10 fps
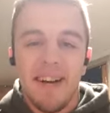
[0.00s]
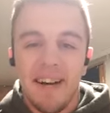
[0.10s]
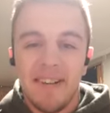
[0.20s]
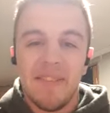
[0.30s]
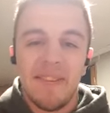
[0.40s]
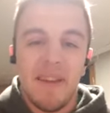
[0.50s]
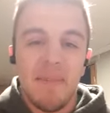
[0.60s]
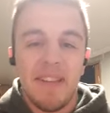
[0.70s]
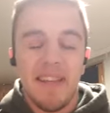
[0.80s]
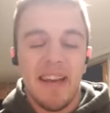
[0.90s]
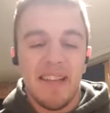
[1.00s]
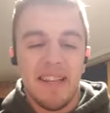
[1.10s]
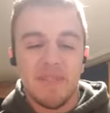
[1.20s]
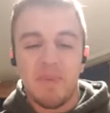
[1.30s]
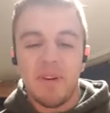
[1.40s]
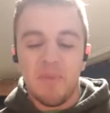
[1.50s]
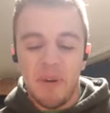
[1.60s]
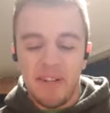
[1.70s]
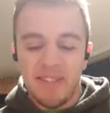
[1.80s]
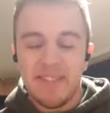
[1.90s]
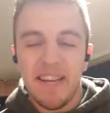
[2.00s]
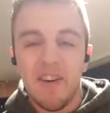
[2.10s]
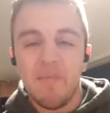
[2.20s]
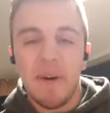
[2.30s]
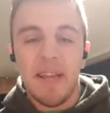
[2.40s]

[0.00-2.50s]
I mean, that's pretty weird itself.